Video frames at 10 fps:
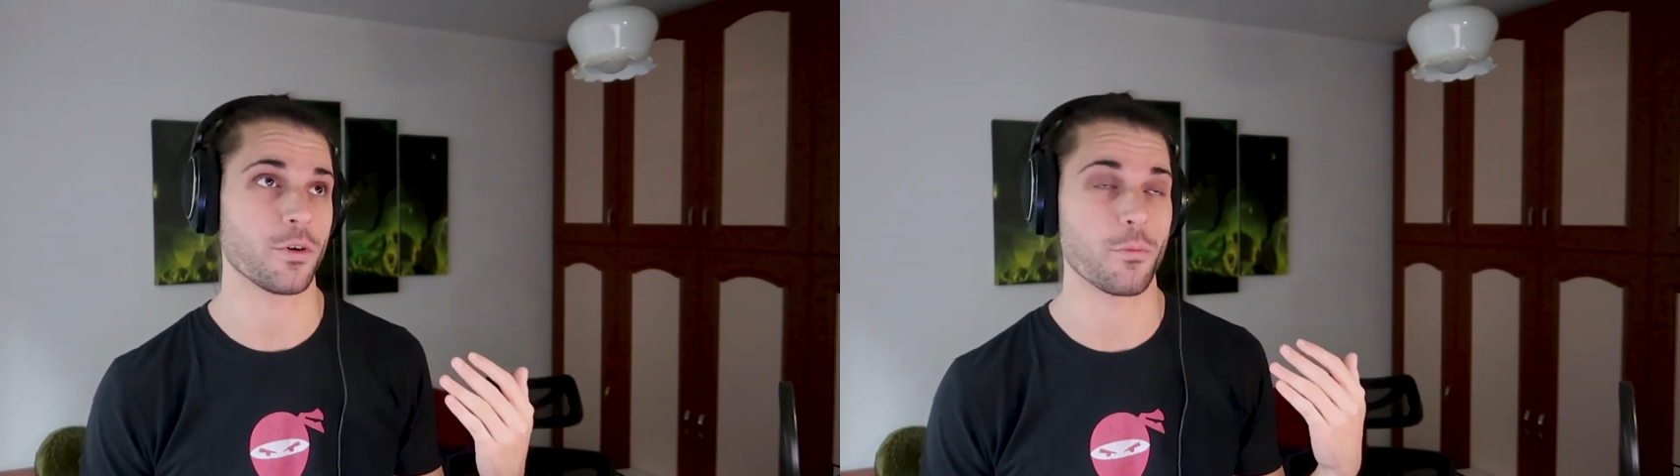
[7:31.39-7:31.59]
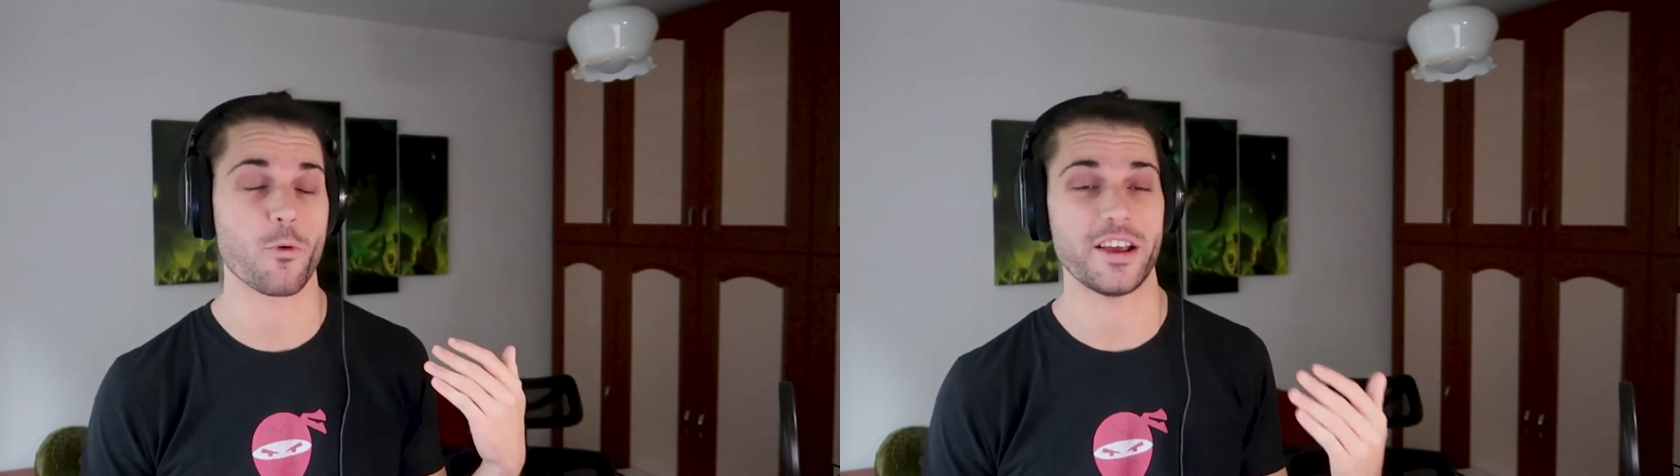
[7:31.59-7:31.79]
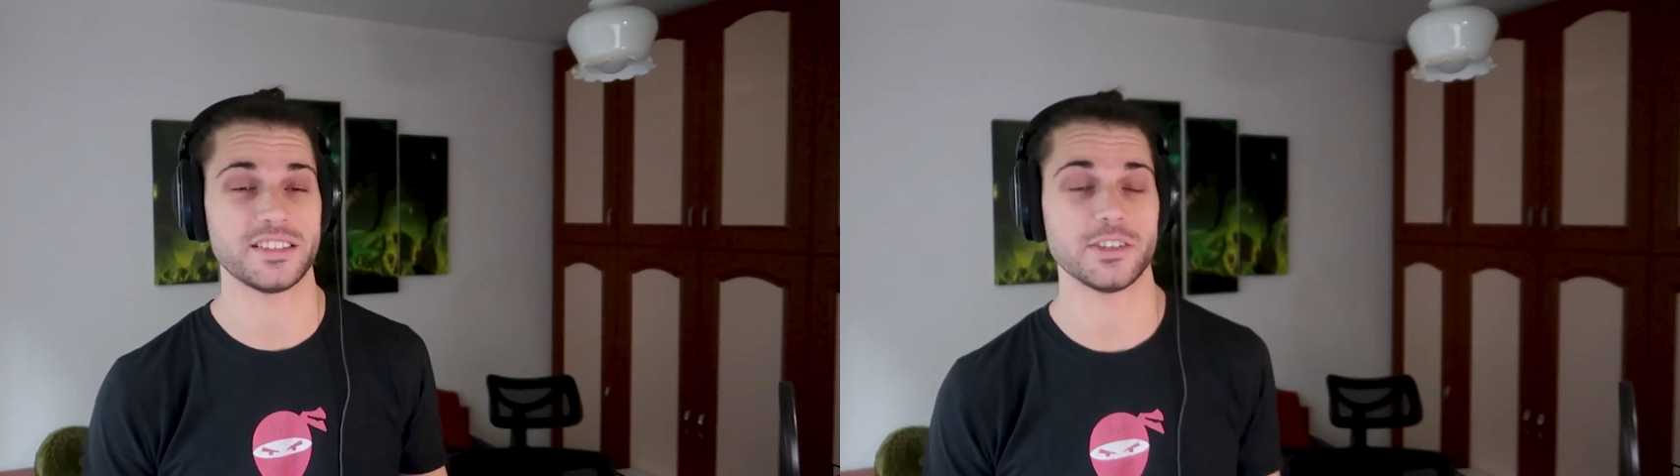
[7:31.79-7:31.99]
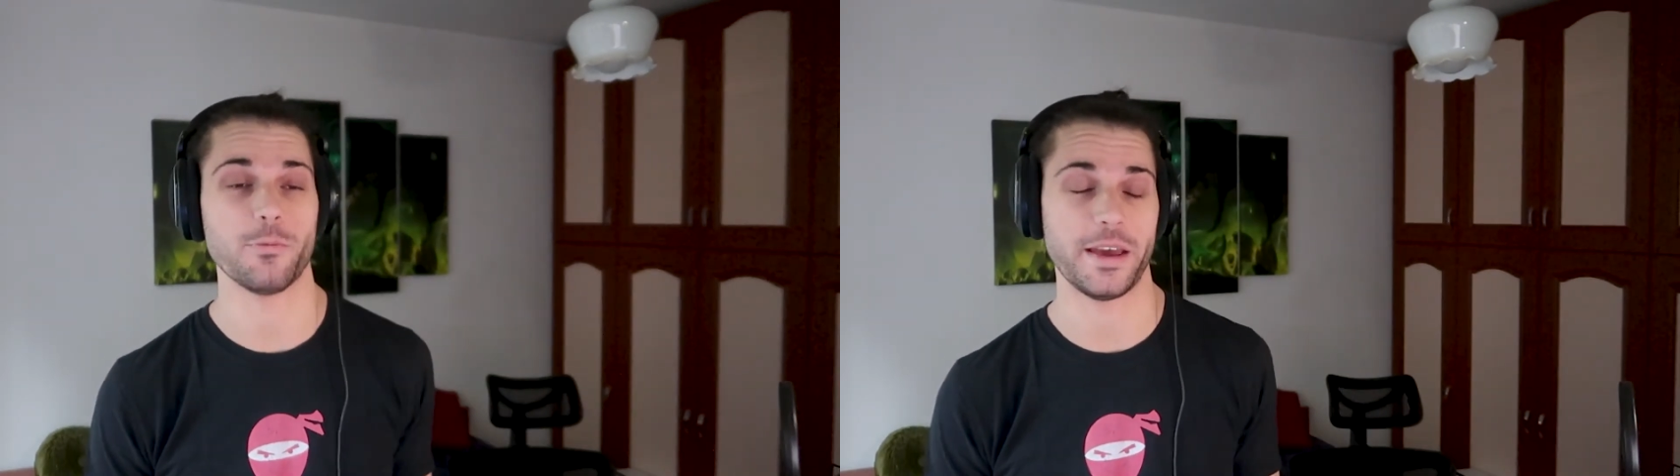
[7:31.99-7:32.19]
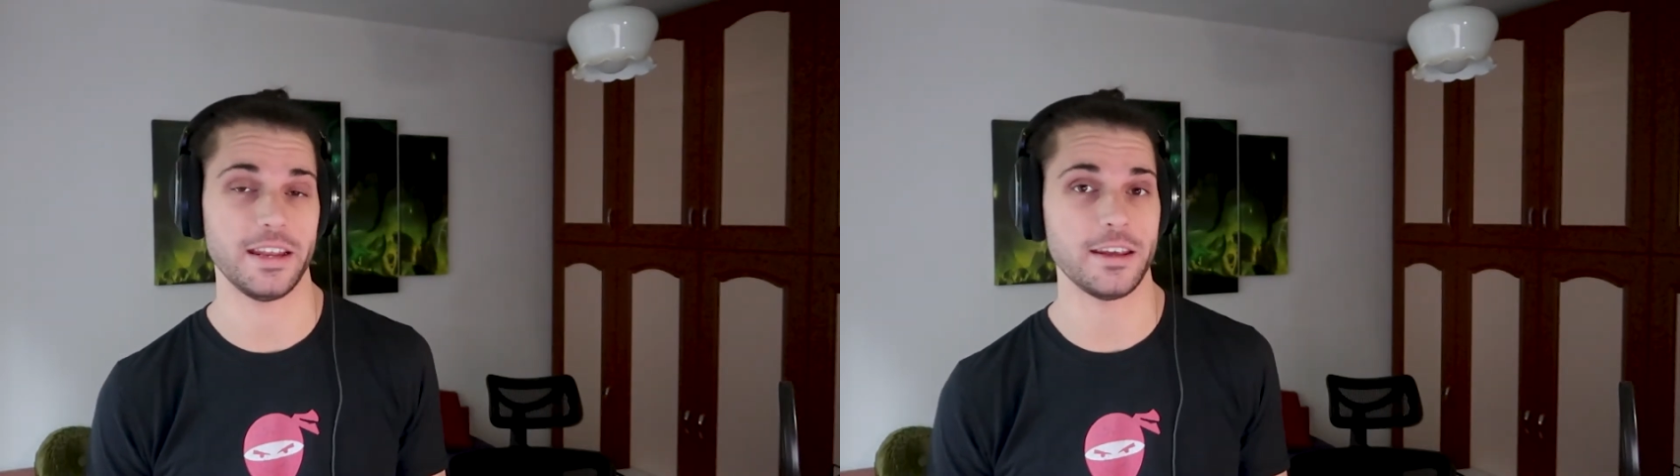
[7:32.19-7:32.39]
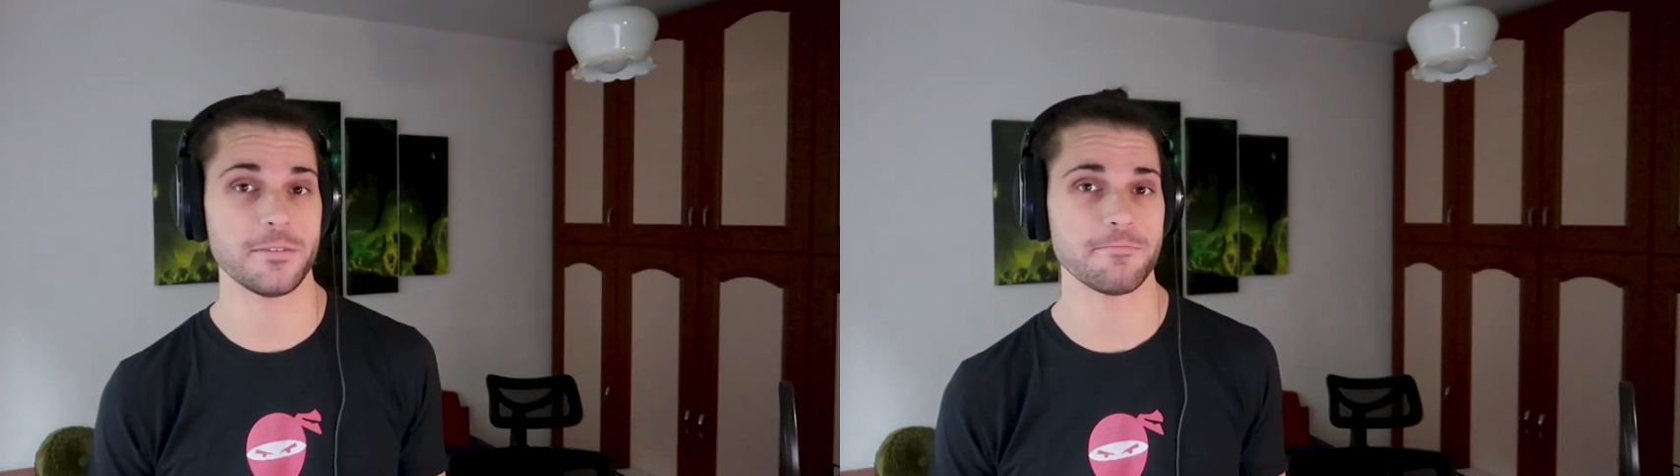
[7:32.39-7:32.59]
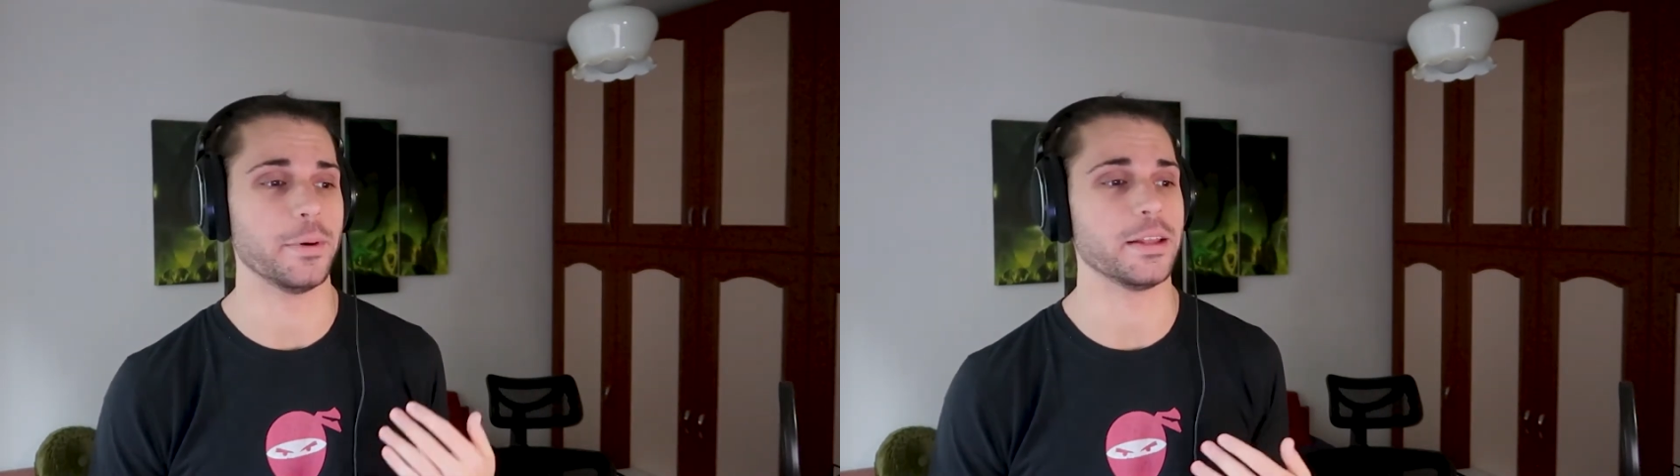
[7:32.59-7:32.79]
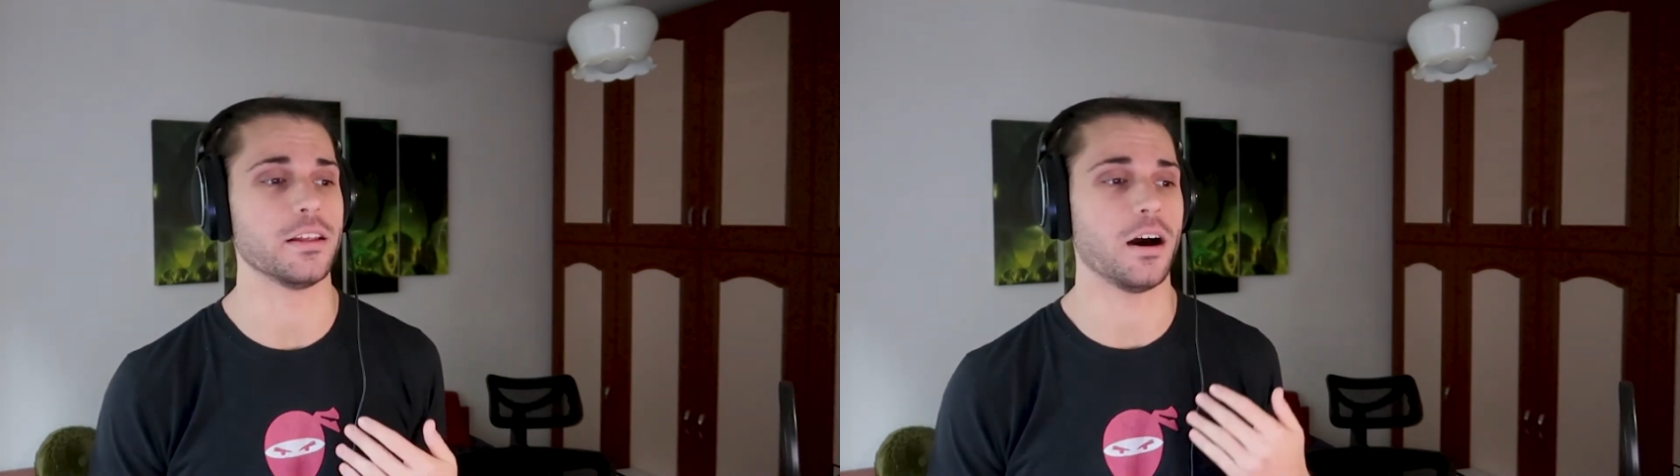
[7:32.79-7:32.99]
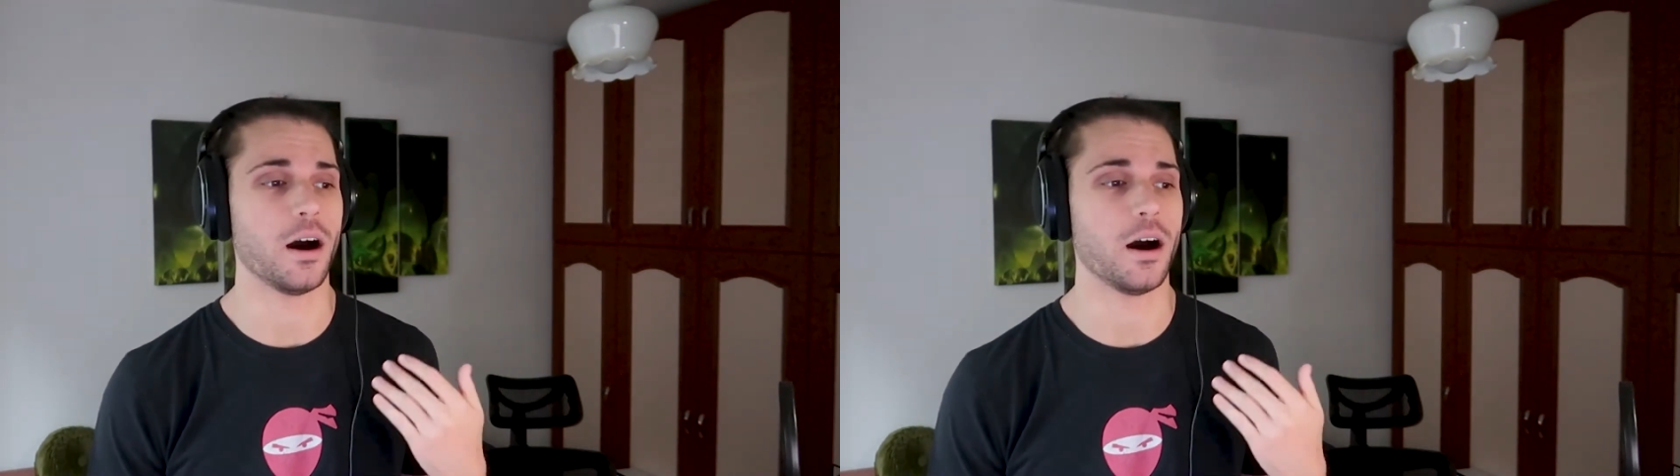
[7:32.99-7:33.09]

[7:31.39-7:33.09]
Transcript: from WrestleMania, but